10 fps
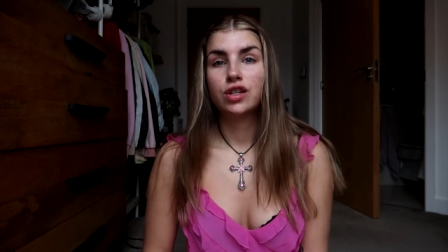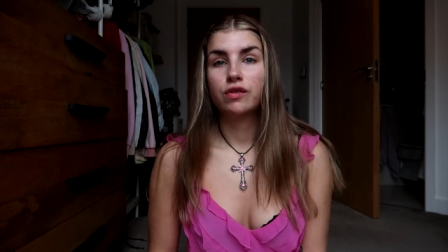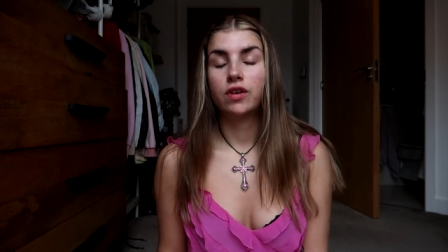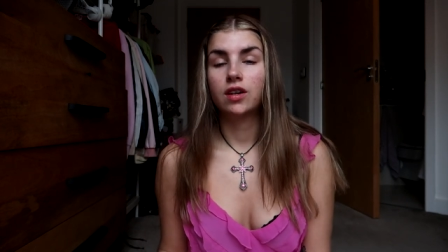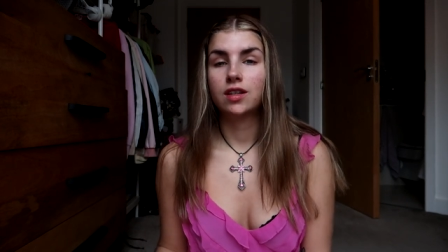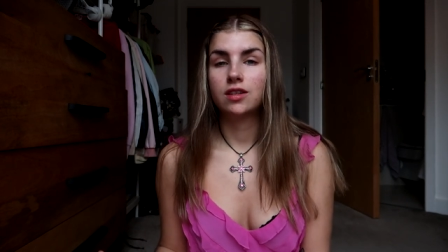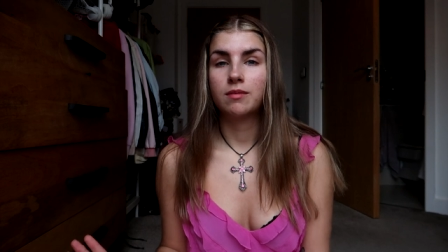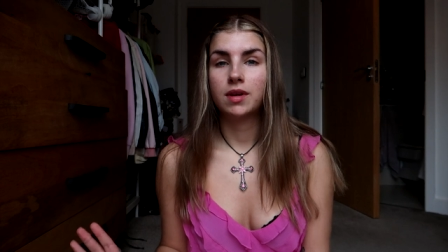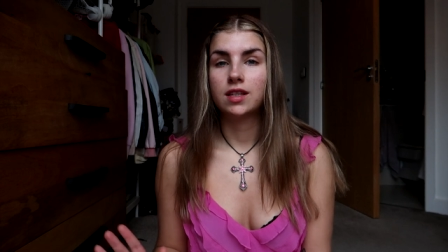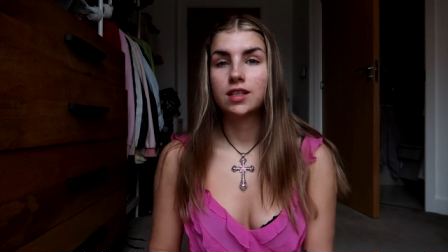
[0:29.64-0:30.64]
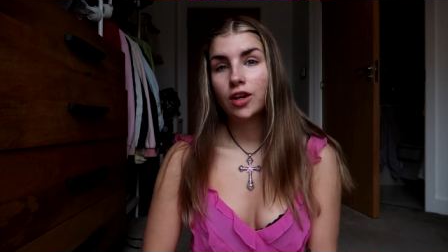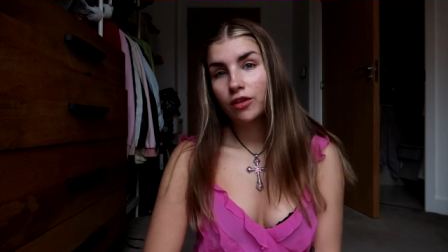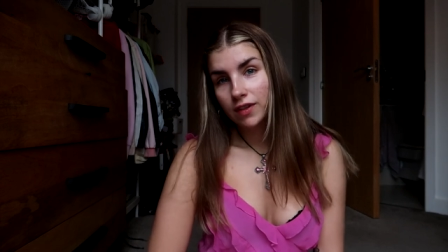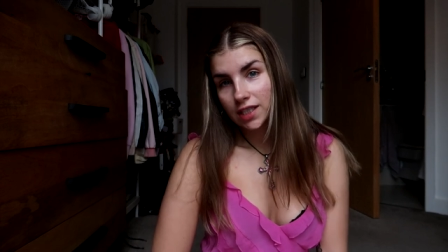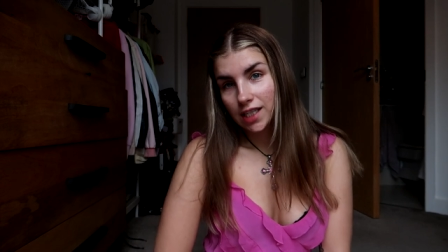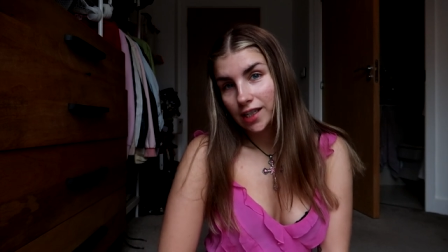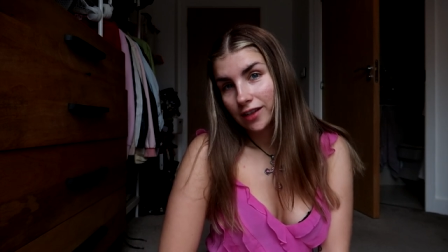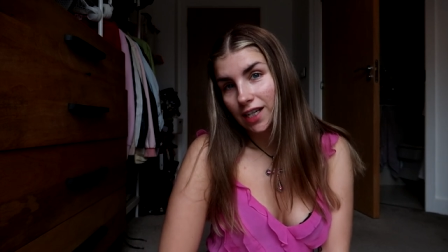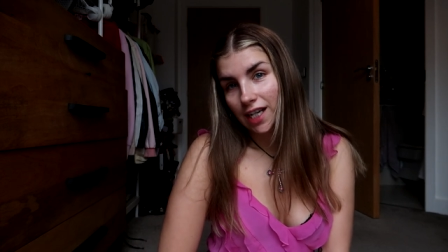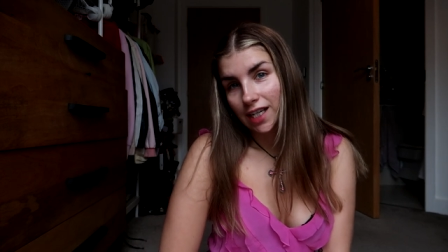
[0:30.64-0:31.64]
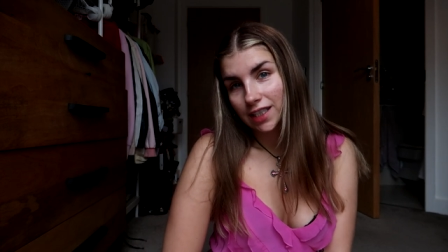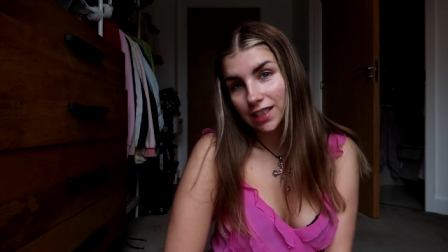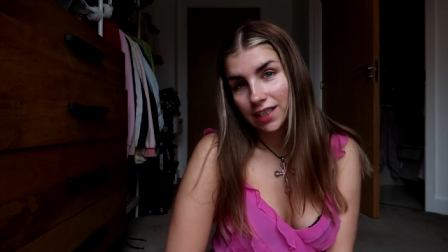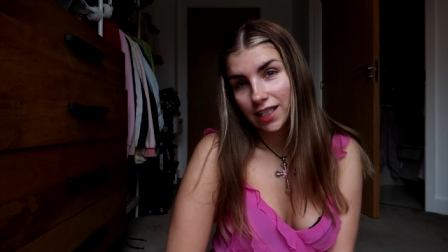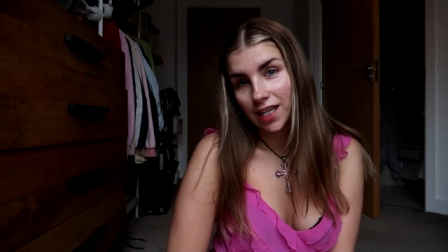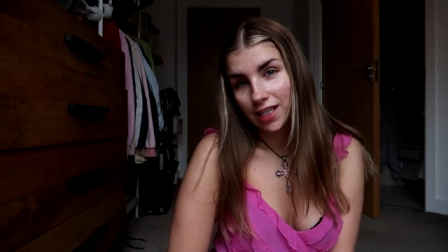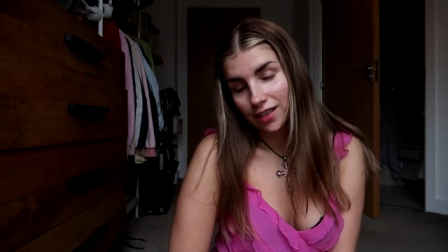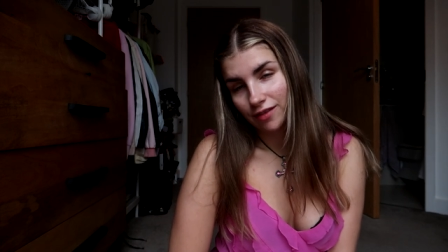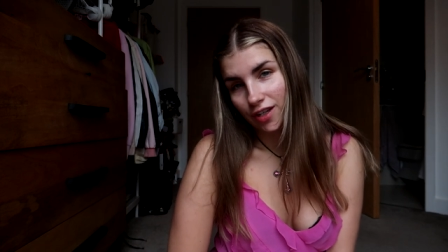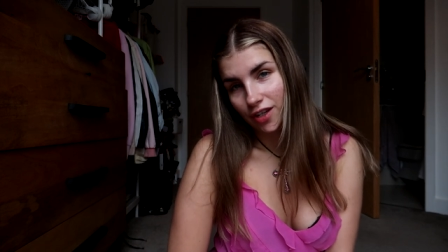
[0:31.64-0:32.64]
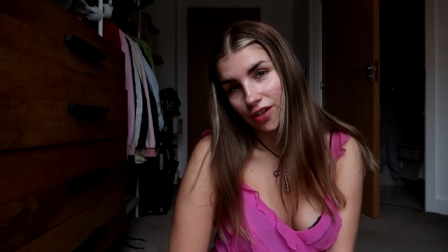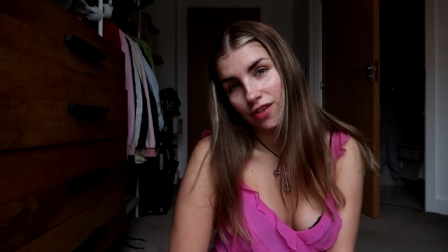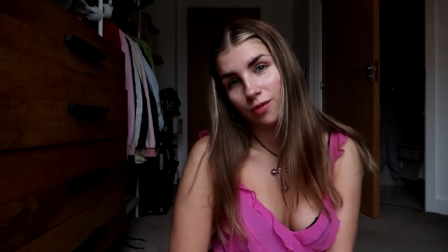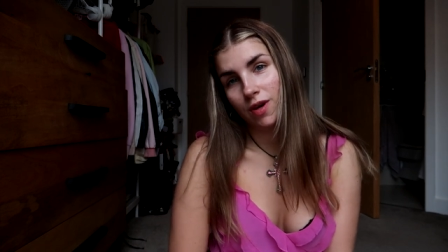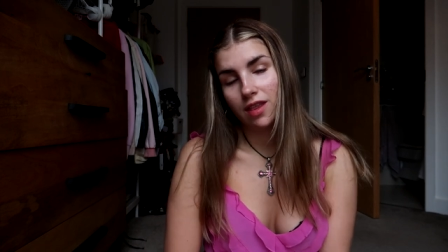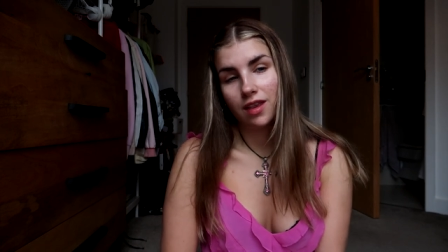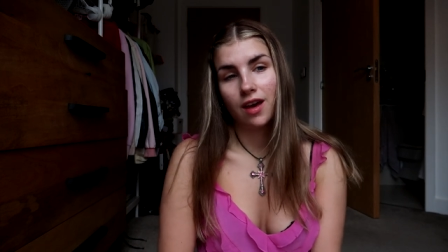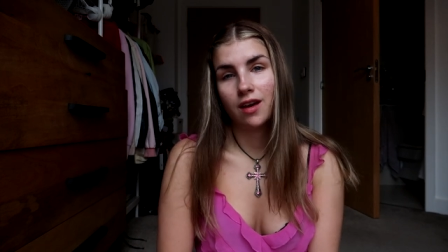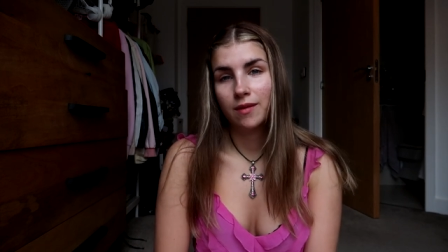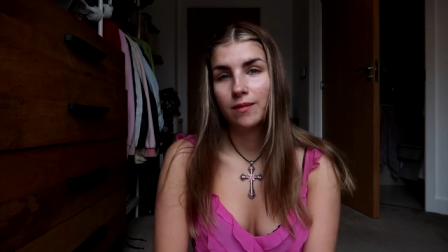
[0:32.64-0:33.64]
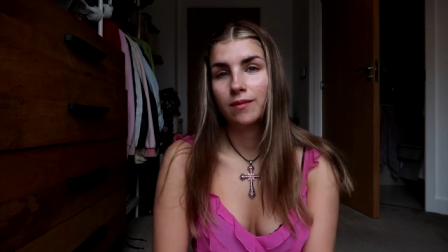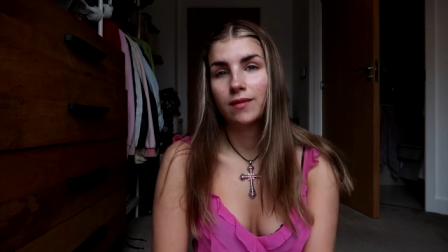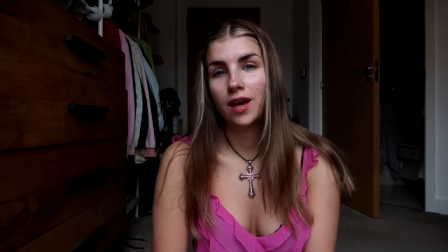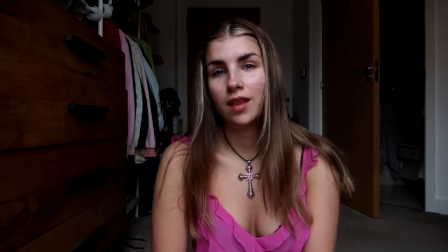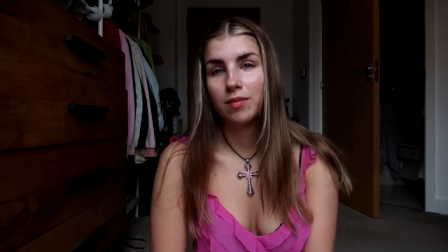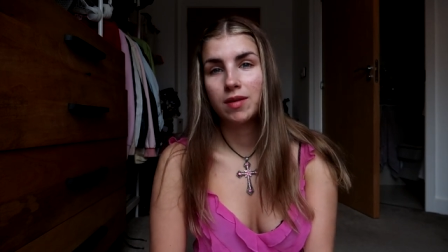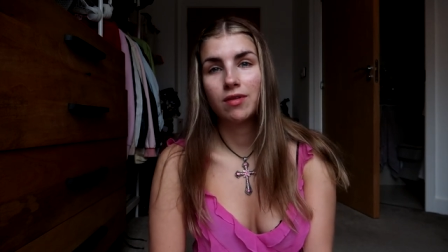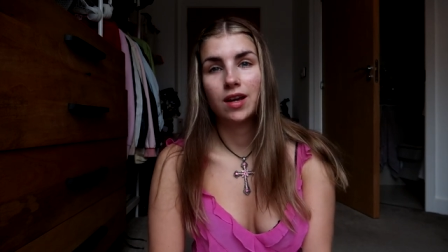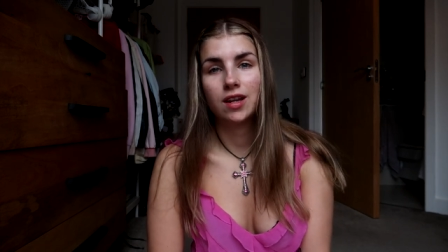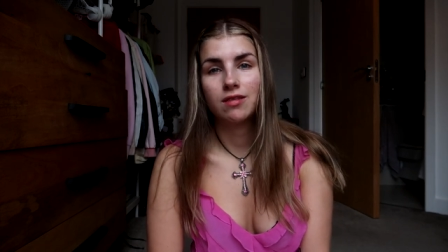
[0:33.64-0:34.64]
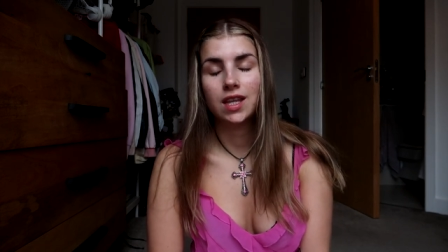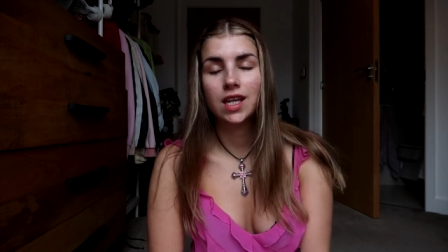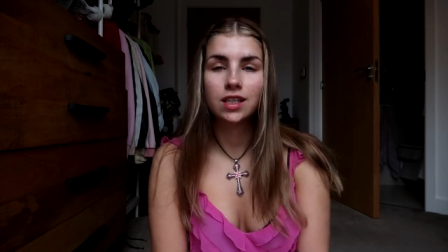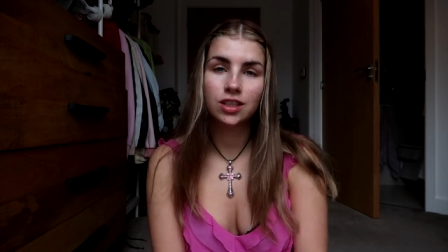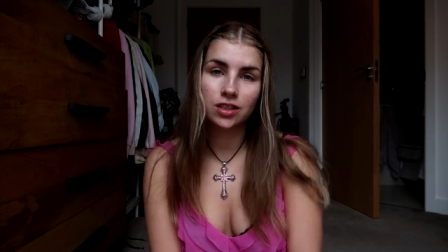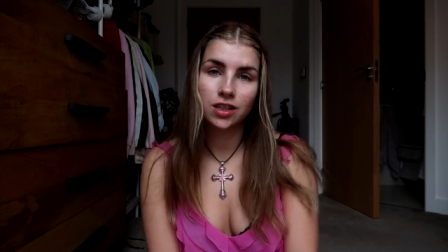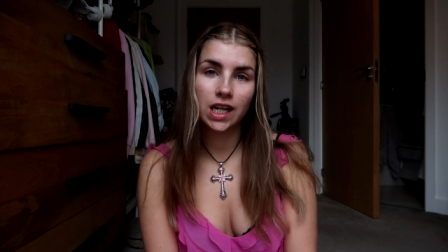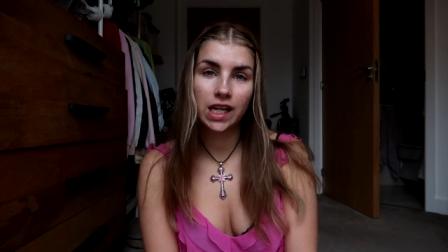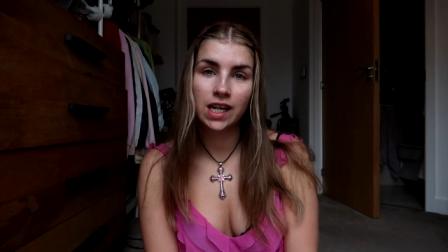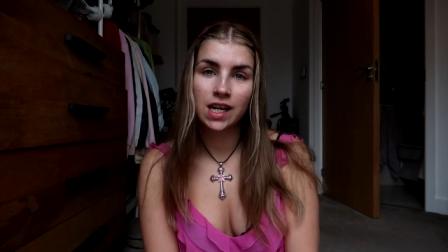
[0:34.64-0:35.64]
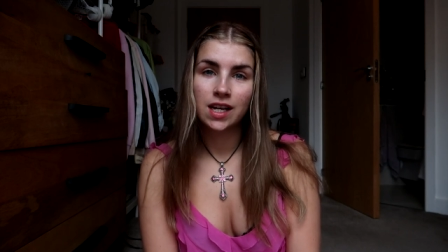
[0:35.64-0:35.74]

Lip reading: to focus on my sofa series interviews with other people I know in the industry.